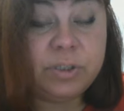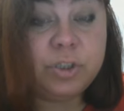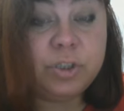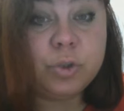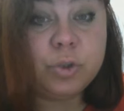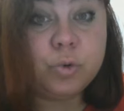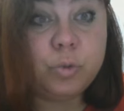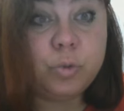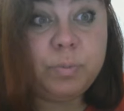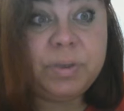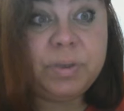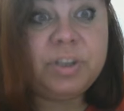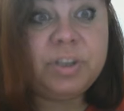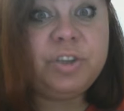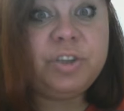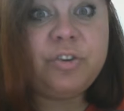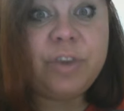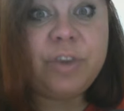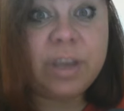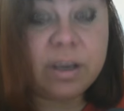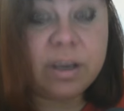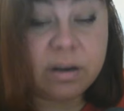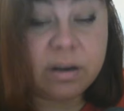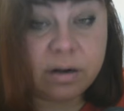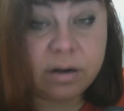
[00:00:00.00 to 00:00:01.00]
This could be a
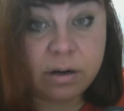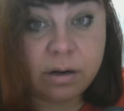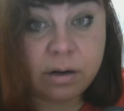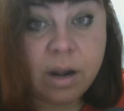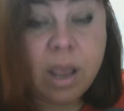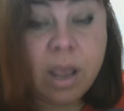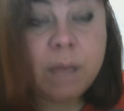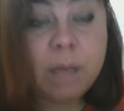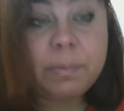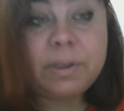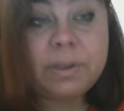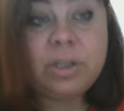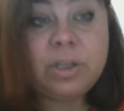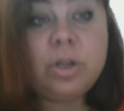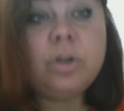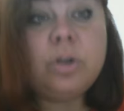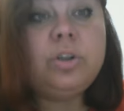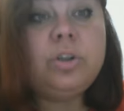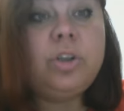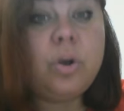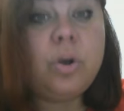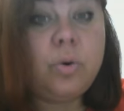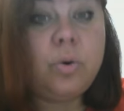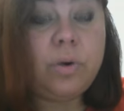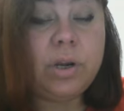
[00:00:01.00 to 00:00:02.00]
trigger, but
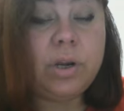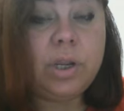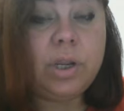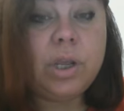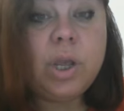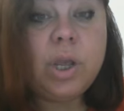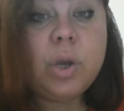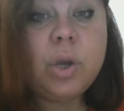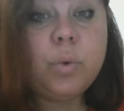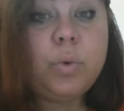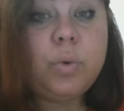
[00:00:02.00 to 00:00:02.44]
not only.